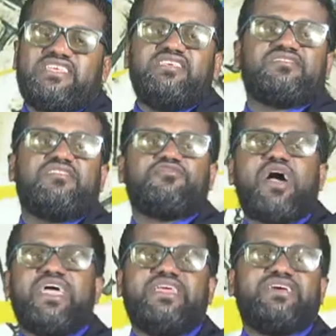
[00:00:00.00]
Easter
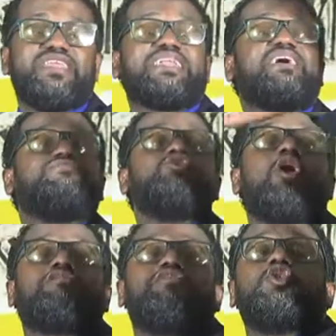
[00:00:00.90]
Friday. That have
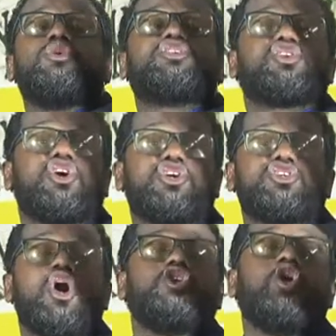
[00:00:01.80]
nothing to do with church,
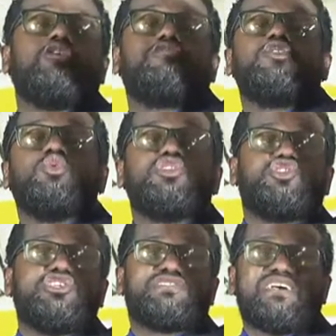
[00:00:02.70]
nothing to do with
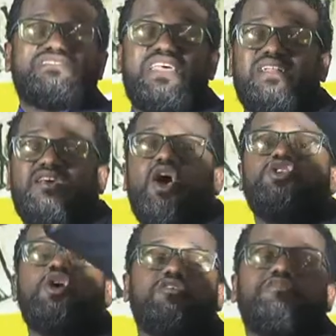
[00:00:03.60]
Jesus' death,
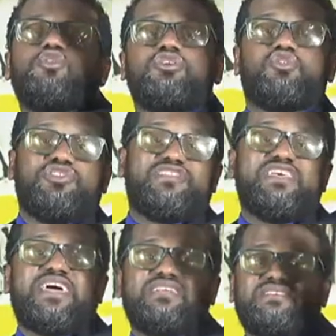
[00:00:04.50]
nothing to do with
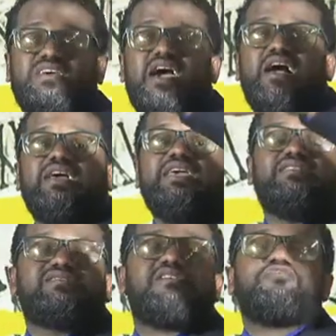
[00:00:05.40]
Christianity.
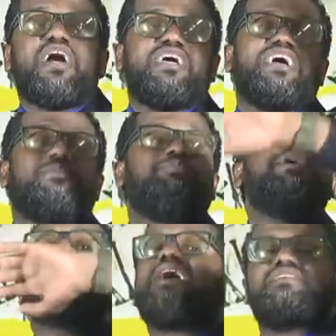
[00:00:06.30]
Easter Friday a
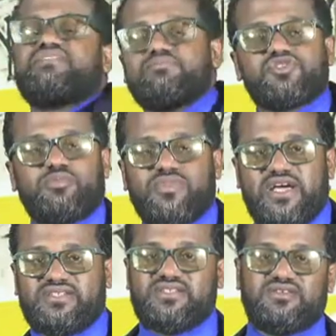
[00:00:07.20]
paganism, something
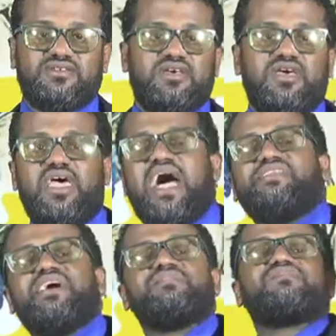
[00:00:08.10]
that.
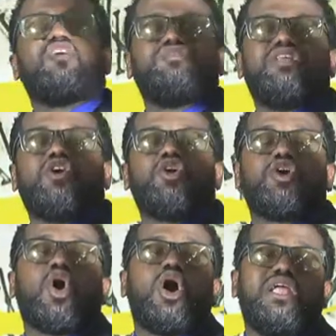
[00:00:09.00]
And then Sunday they're gonna
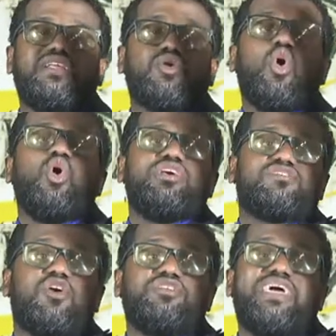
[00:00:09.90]
call it Holy
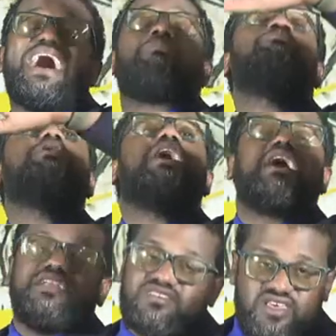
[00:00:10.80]
Sunday a
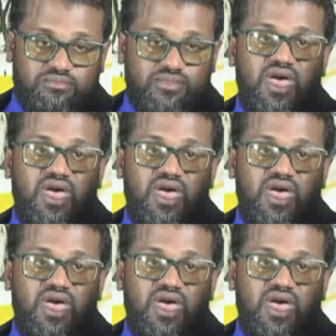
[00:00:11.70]
paganism.